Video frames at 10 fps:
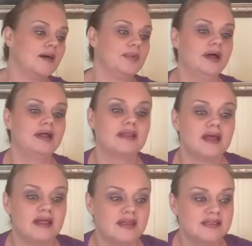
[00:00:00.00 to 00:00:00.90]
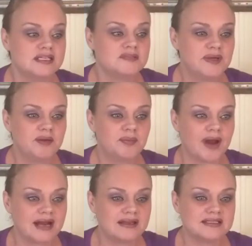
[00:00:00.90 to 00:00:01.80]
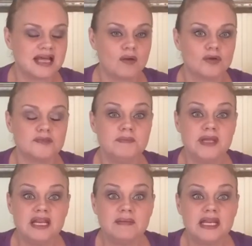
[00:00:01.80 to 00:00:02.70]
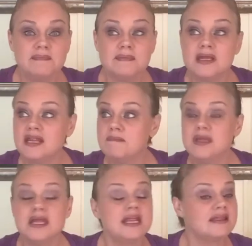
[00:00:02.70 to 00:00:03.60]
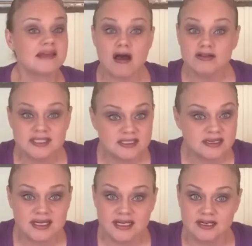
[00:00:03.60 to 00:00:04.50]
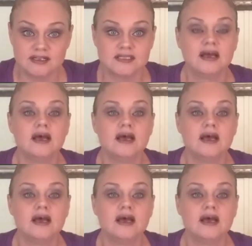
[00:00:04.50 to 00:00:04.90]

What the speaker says: But this has been a practice that was many, many, many, many thousands of years